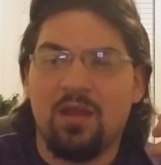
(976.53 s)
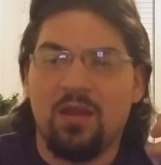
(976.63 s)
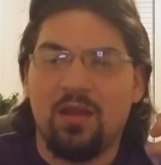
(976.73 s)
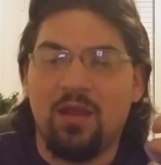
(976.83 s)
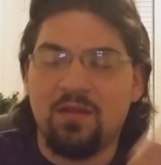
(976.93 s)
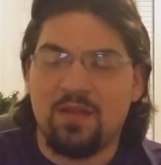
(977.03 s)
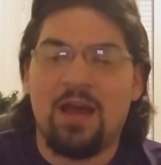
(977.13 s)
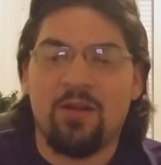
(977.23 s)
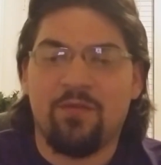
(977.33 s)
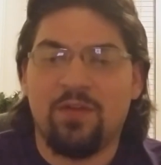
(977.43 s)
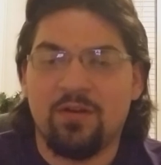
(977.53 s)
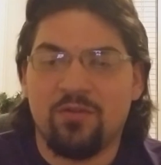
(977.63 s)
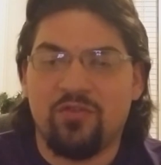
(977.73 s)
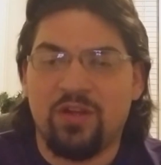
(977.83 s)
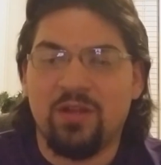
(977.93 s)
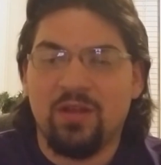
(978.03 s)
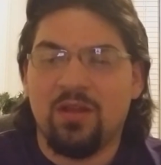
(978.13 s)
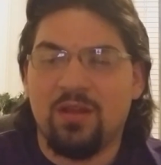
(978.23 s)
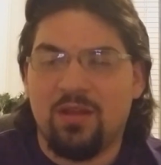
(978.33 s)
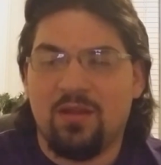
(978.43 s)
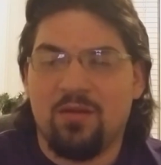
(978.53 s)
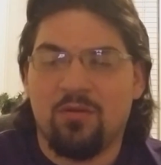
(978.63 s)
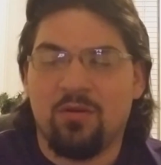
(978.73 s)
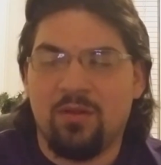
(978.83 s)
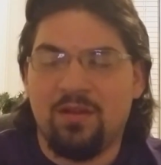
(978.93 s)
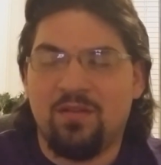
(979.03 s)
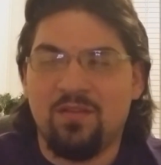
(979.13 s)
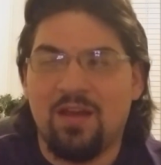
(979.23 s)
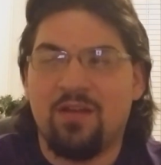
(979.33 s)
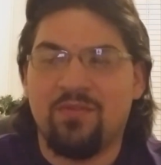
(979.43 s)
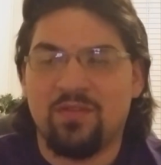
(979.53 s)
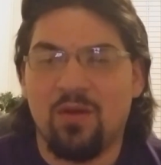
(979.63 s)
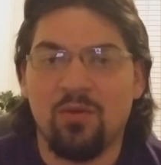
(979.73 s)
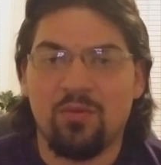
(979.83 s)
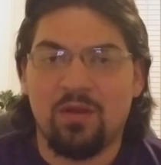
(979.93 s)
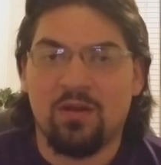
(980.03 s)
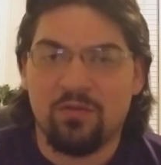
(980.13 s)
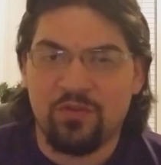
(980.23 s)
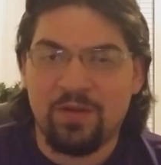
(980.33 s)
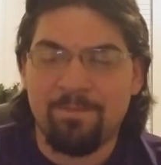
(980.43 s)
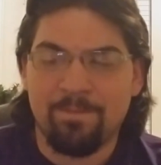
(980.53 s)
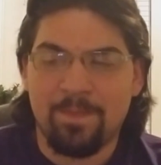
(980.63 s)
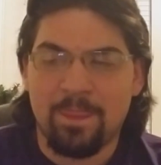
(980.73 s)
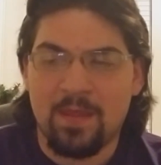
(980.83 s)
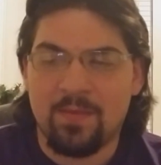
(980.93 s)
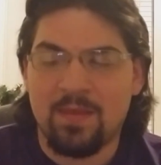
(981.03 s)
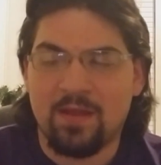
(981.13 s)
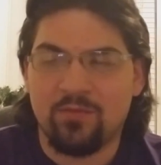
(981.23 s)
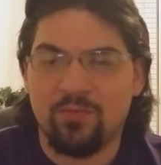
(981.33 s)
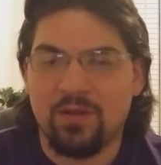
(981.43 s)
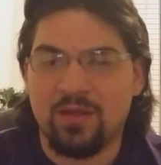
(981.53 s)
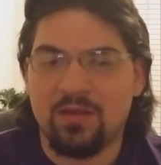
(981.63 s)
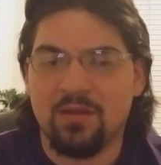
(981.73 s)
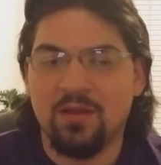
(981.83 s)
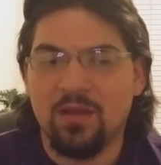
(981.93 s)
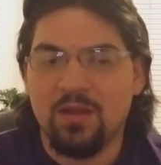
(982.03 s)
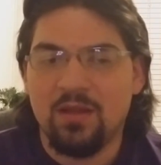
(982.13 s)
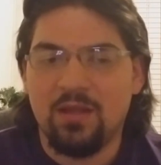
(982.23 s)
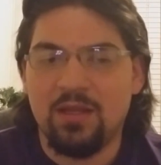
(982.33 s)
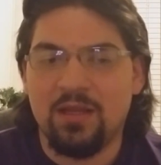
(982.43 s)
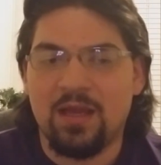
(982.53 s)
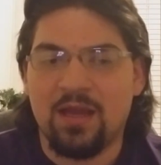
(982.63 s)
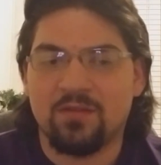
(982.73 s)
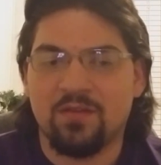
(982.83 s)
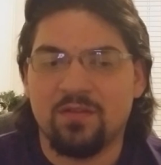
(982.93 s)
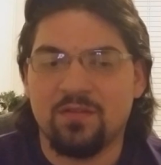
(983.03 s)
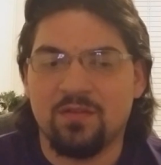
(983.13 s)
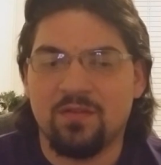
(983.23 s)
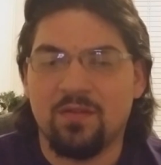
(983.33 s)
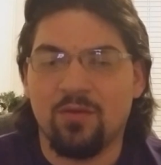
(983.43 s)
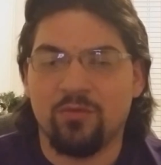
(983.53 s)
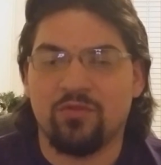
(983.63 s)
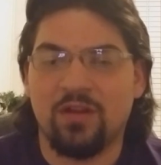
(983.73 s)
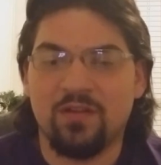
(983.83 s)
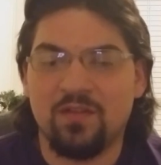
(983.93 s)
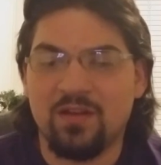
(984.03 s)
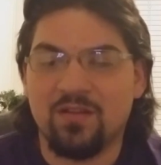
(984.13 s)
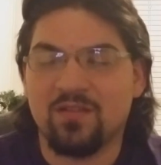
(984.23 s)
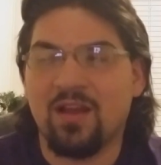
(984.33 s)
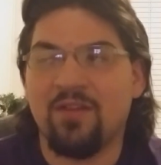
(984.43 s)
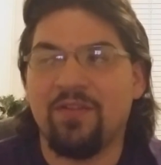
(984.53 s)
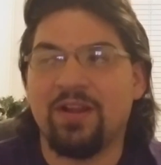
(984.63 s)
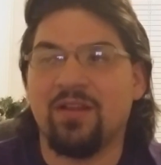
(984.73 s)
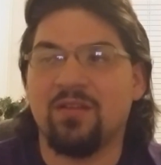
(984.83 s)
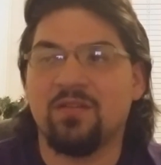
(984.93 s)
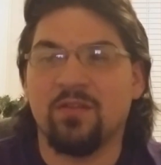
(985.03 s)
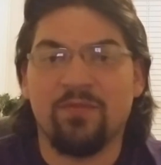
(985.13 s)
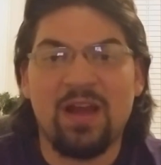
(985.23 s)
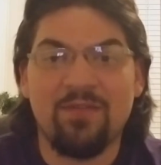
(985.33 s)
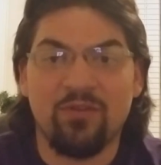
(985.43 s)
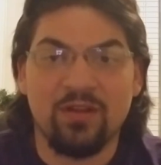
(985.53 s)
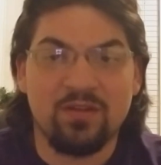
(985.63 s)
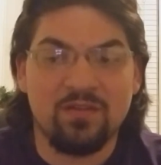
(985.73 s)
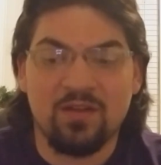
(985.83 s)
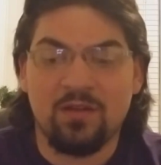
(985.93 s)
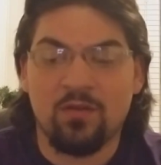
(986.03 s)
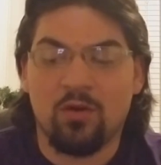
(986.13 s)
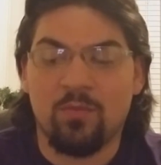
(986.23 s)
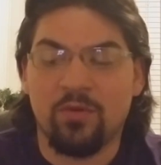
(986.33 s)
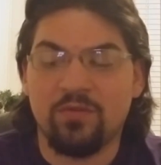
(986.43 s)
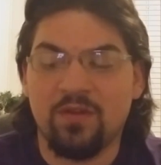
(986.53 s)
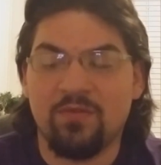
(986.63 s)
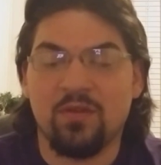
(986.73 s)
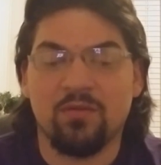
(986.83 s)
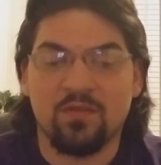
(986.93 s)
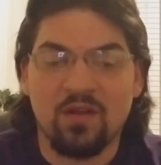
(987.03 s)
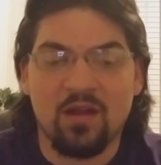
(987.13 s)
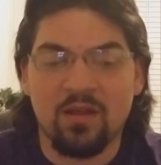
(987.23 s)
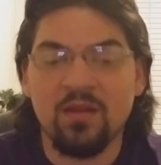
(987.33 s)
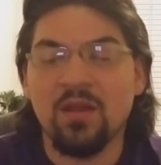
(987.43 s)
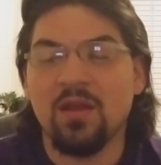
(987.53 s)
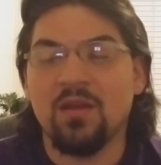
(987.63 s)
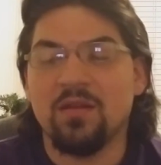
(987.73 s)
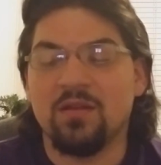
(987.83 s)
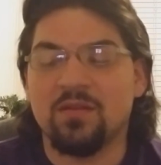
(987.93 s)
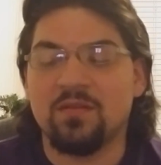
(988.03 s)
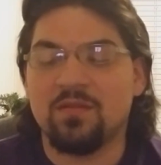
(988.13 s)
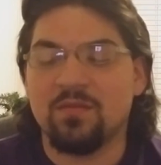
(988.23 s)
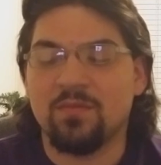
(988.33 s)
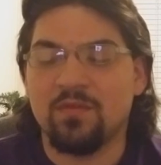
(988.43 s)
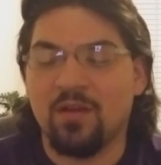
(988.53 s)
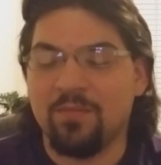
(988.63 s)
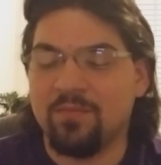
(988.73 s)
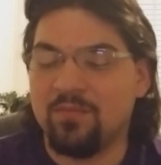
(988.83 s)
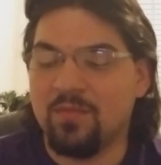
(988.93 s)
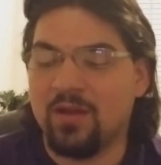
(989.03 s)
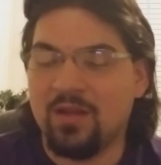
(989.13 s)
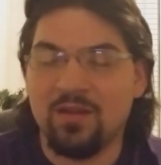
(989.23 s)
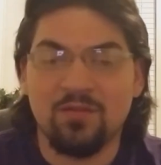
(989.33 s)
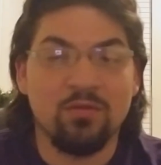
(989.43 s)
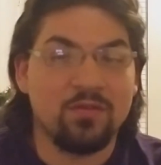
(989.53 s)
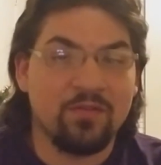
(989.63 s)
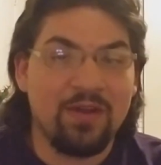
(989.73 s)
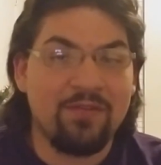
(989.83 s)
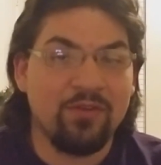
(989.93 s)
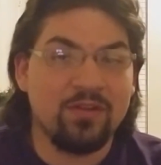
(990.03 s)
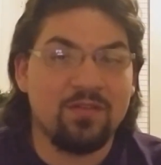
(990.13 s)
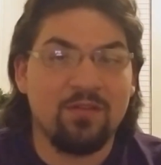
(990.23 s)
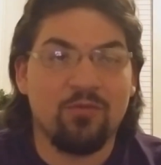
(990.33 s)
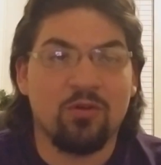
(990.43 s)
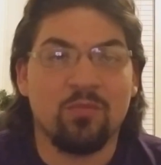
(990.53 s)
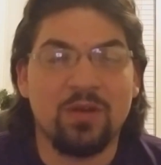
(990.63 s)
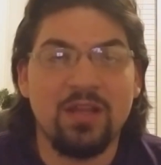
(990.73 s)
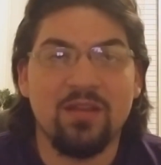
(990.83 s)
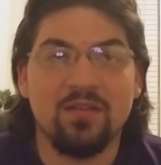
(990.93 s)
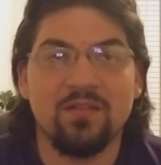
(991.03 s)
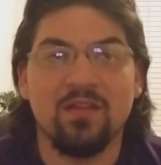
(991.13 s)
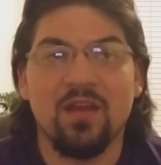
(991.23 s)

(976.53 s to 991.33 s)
he's out of energy, or at least he's out of his own energy, and that's when he accesses the Ultra Instinct. It's kind of like a survival instinct almost, even though it's not. It's something akin to a survival instinct for him. When his